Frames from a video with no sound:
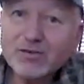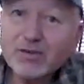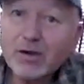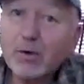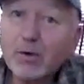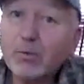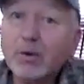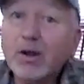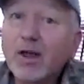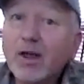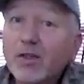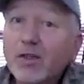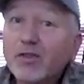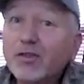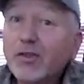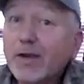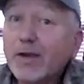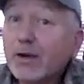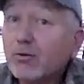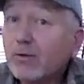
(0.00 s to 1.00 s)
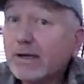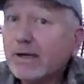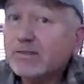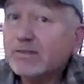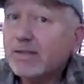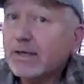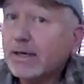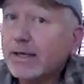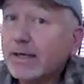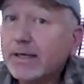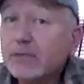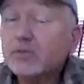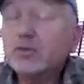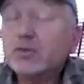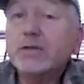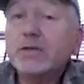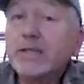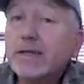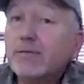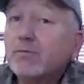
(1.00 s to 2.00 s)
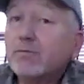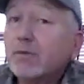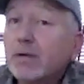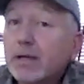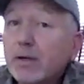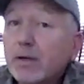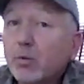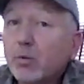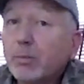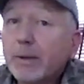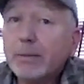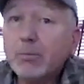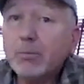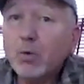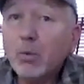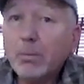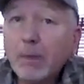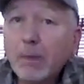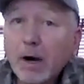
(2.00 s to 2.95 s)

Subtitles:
So theoretically, it should give you a little bit more